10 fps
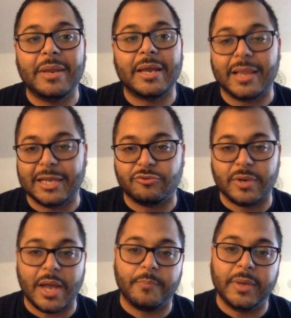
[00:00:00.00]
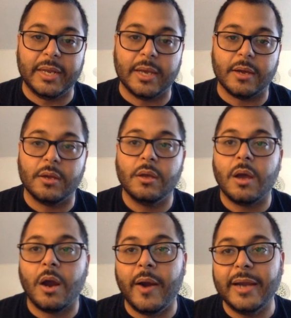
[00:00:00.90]
and Clash Royalepedia.
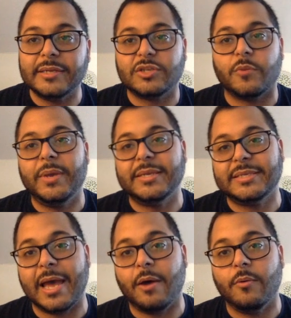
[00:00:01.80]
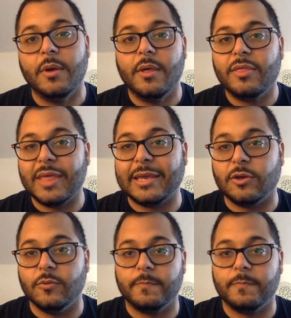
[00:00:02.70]
Alright, so peace out. Thank you.